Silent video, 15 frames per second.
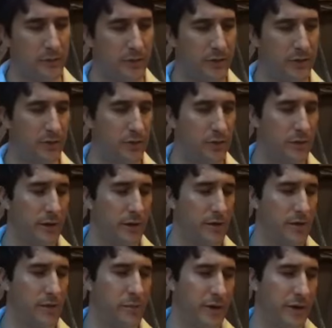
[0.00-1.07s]
that you're
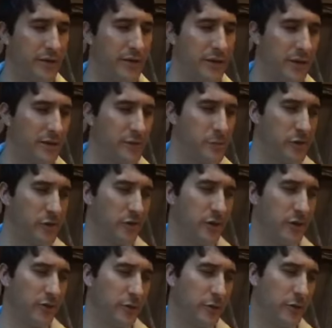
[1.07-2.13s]
in the big things, but you're
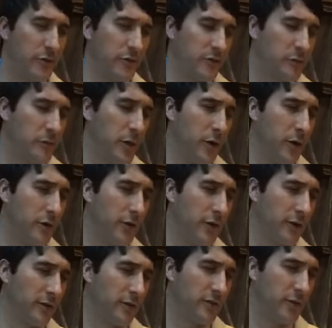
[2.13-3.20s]
also in the small
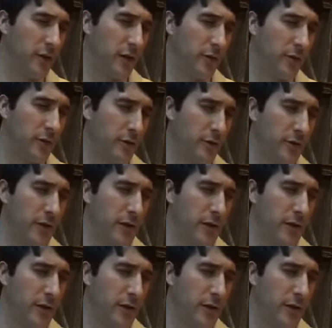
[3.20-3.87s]
things, Father.